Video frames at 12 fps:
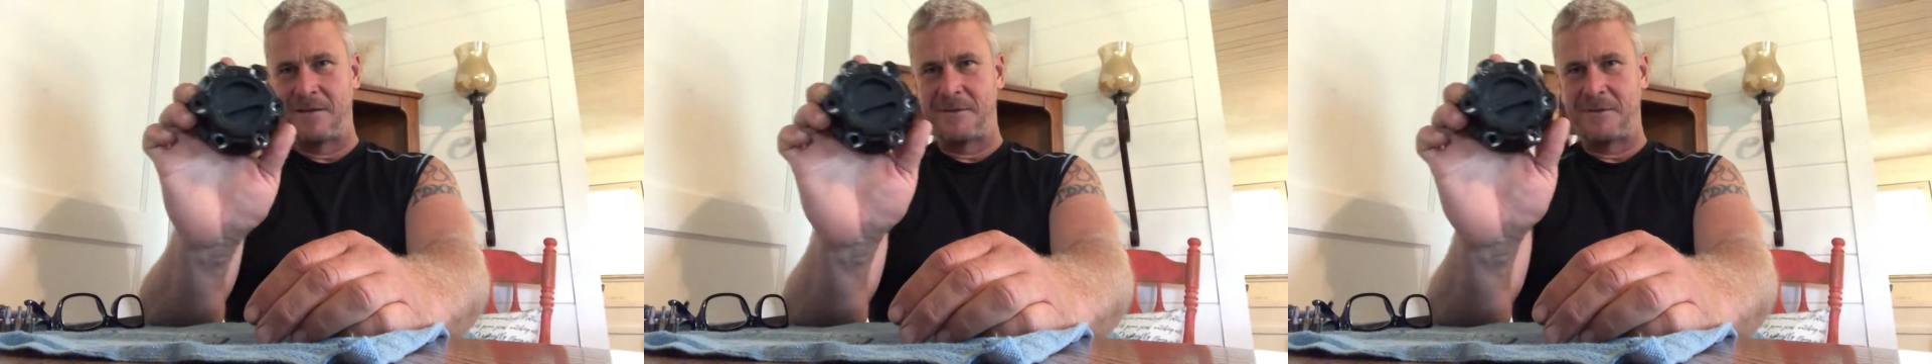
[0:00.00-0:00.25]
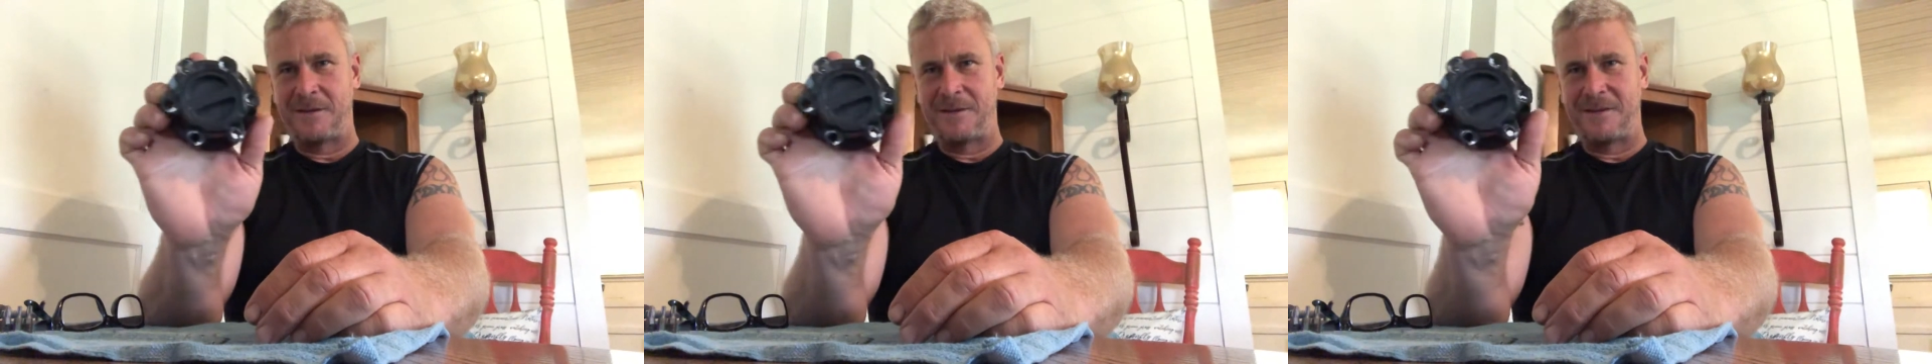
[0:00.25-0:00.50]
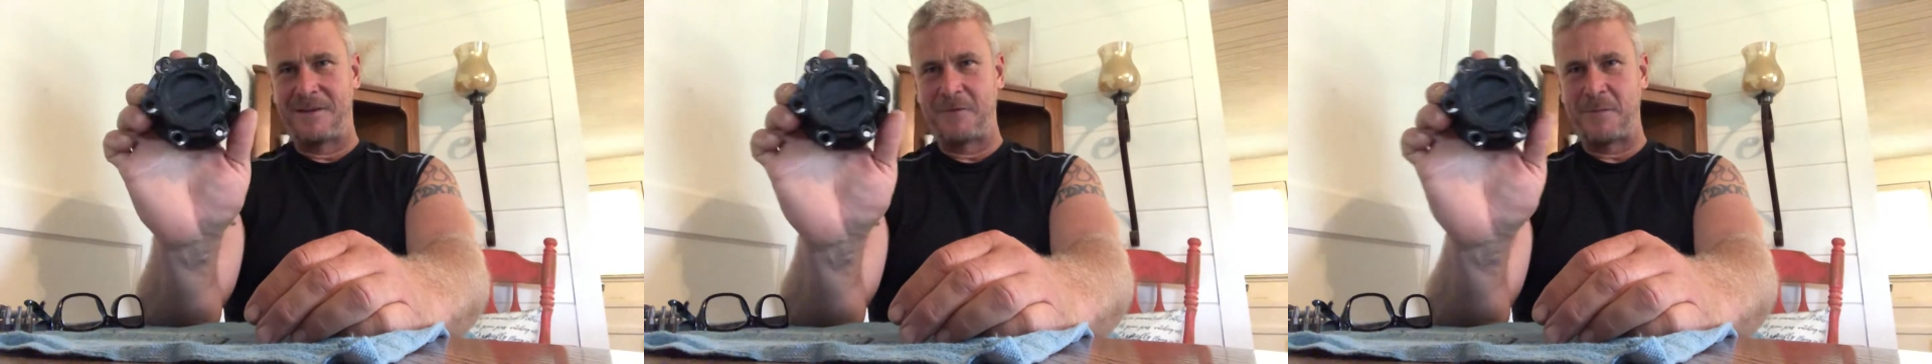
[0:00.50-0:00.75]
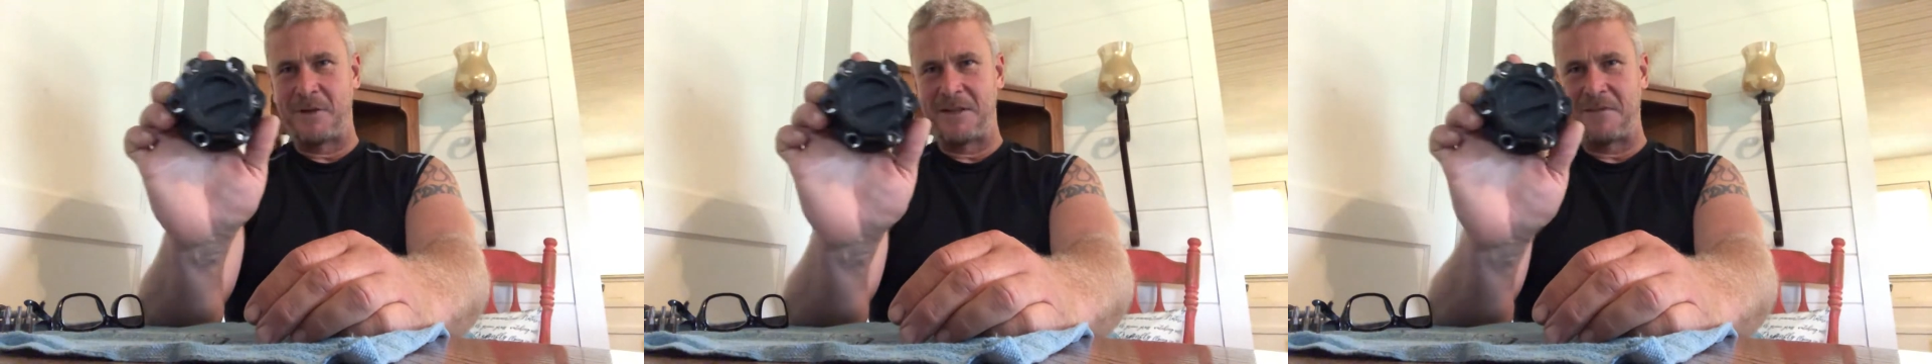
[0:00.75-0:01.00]
Well,
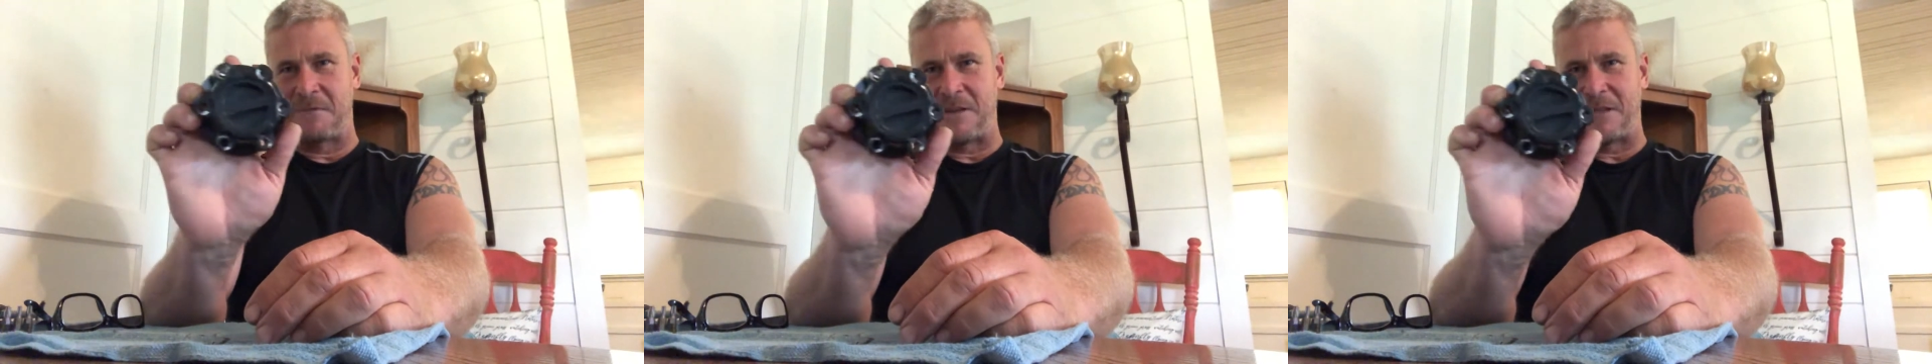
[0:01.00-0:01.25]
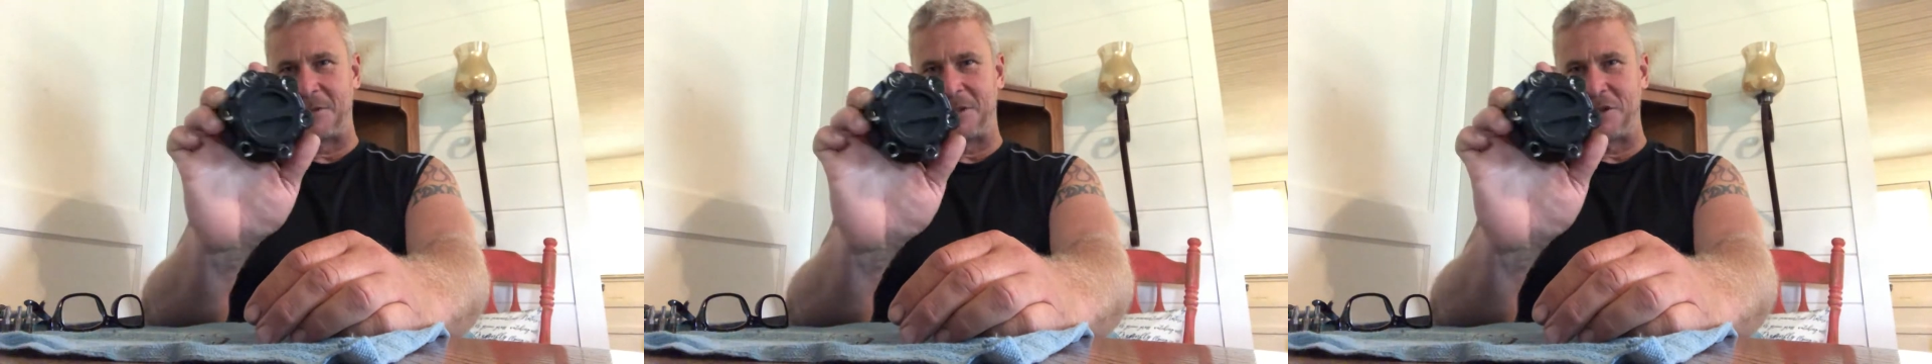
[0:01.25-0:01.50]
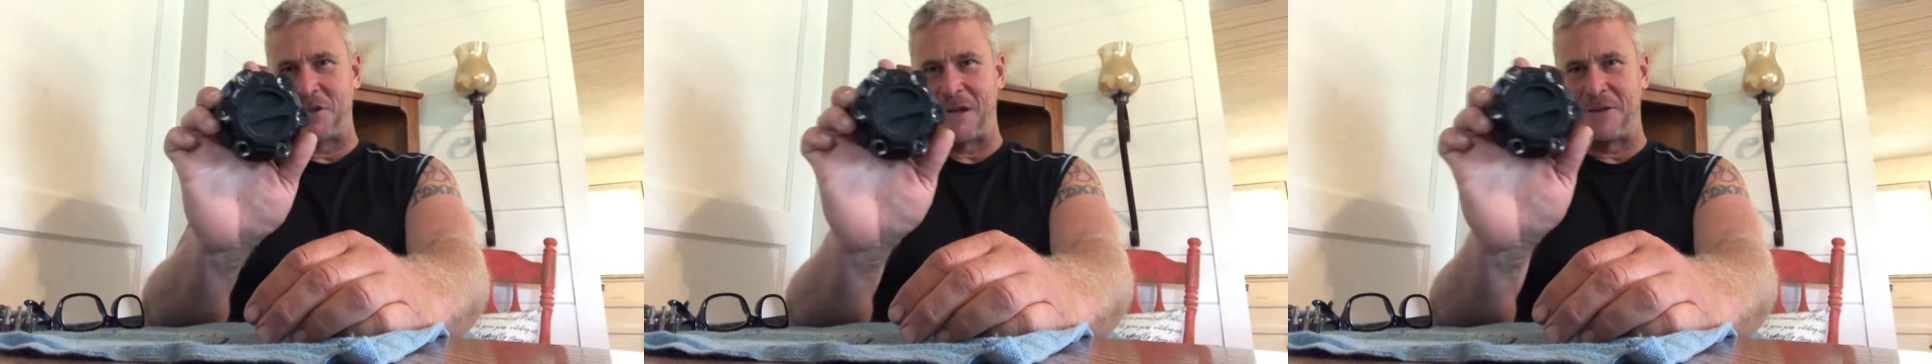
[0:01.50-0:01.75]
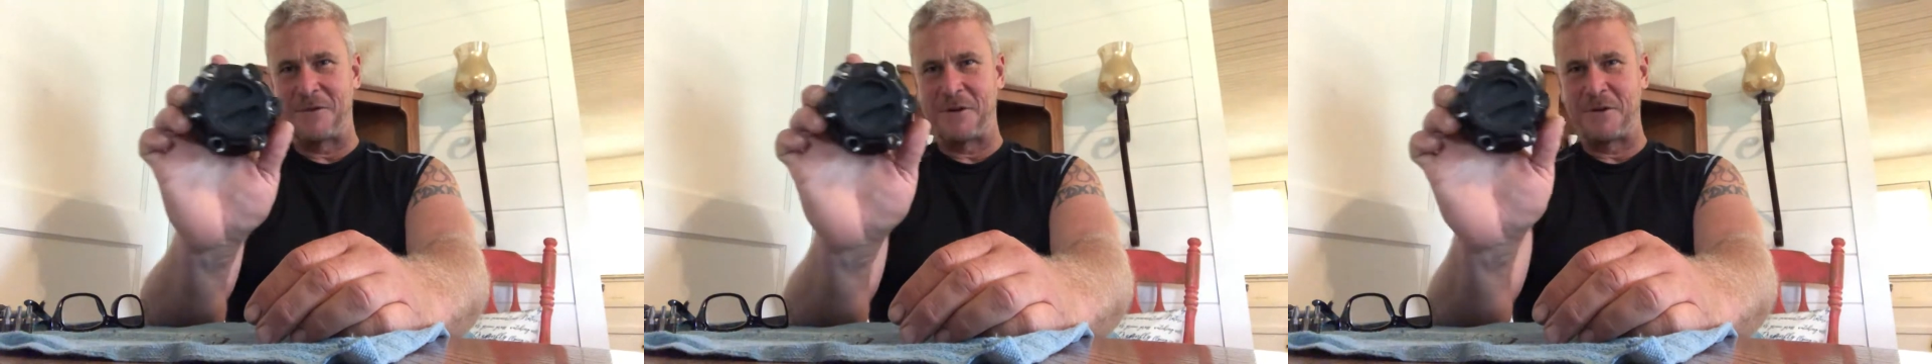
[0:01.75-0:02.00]
everybody that follows the
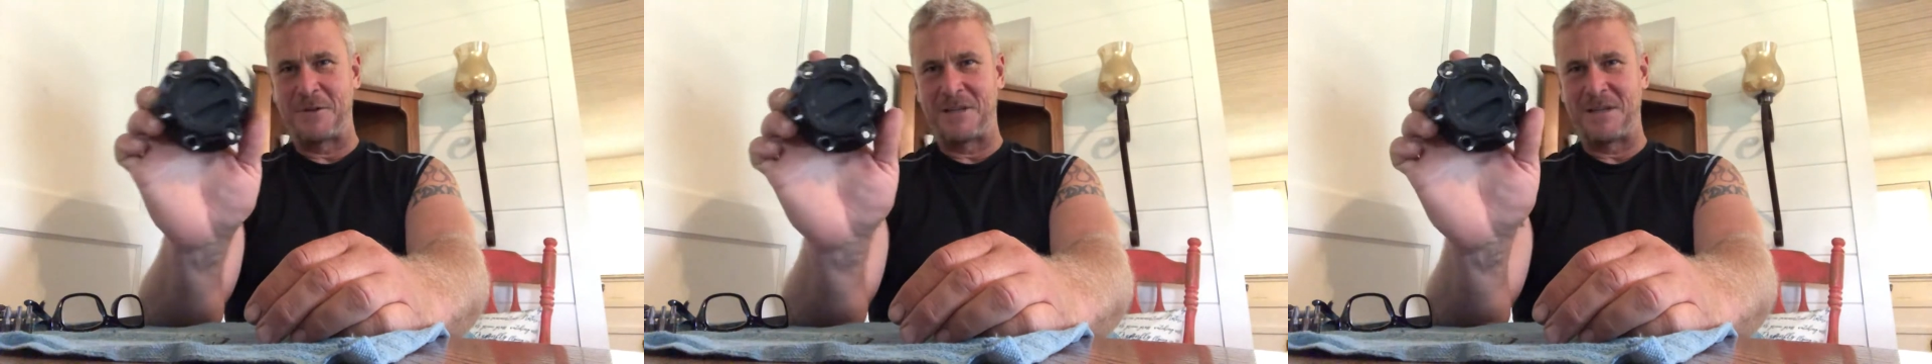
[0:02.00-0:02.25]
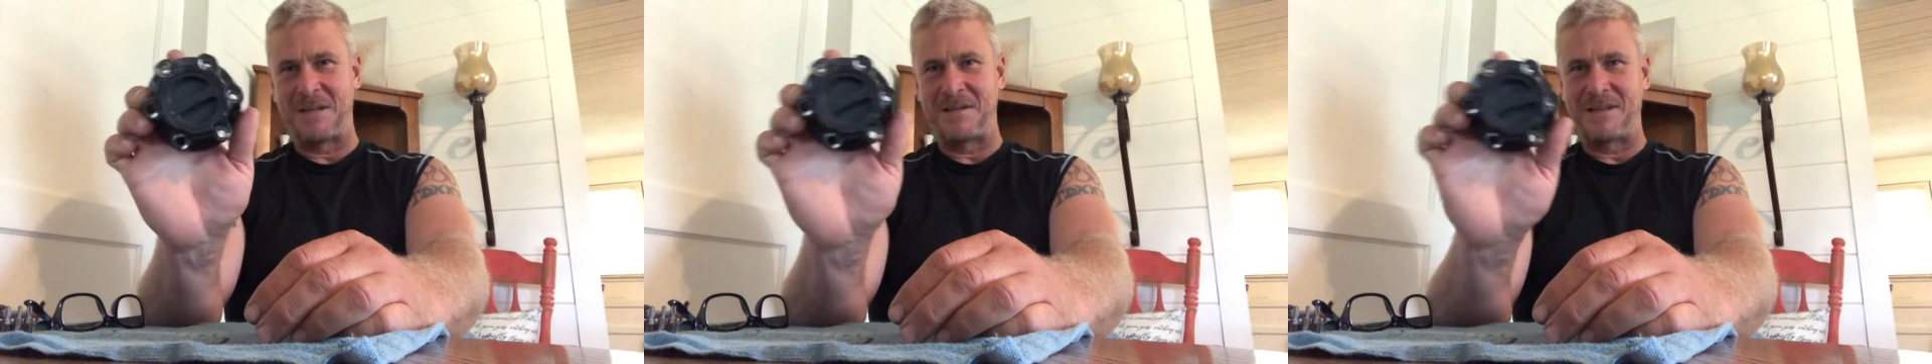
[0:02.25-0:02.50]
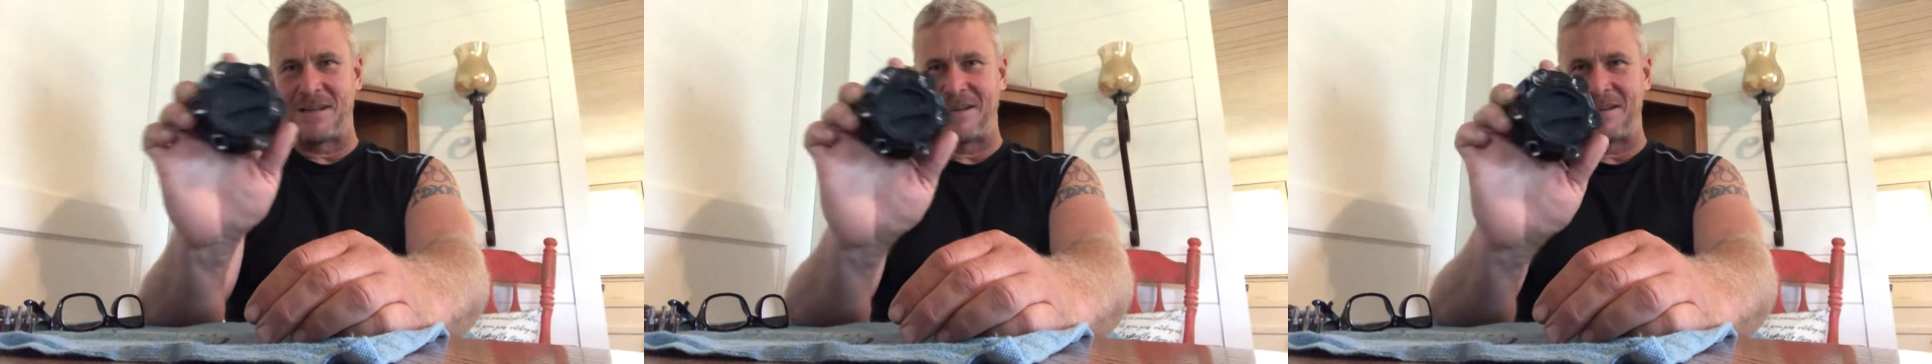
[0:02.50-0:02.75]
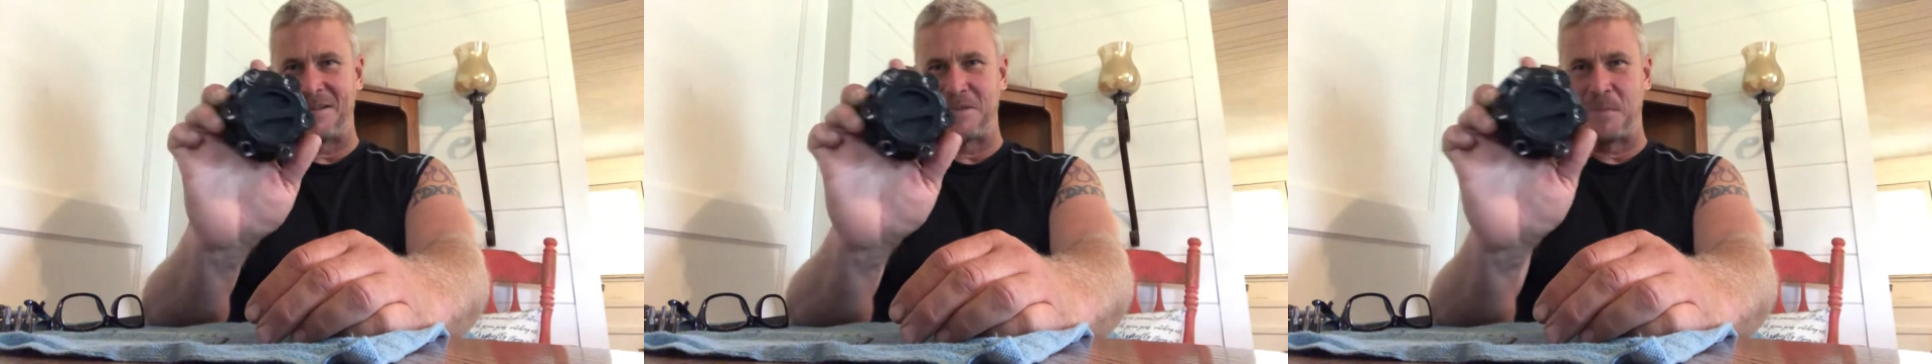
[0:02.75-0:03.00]
channel knows that
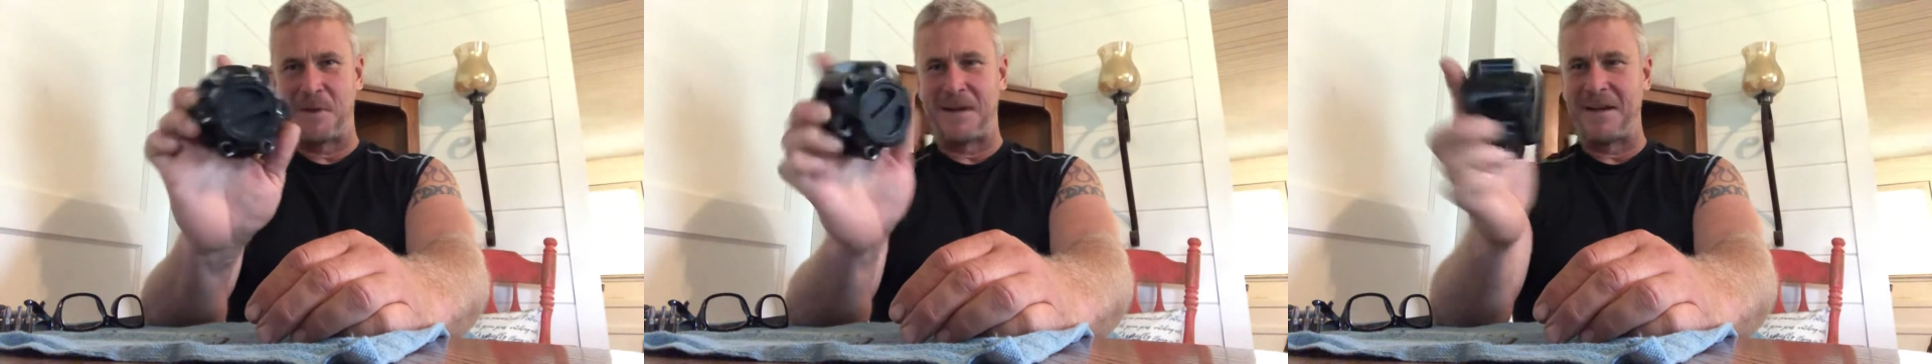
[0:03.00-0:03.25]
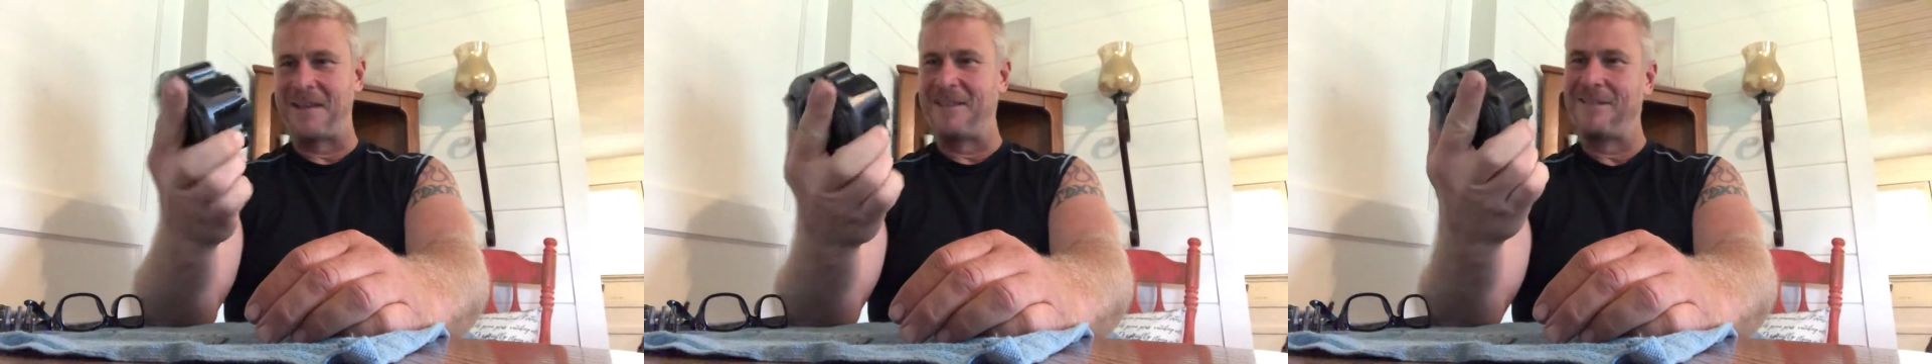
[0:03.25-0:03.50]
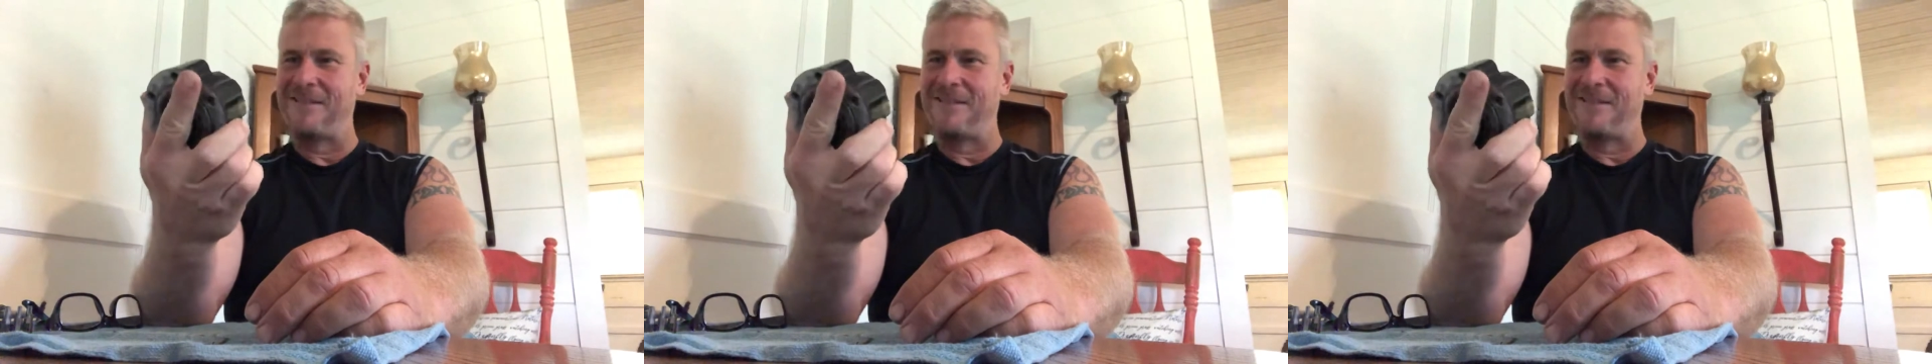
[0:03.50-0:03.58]
that is my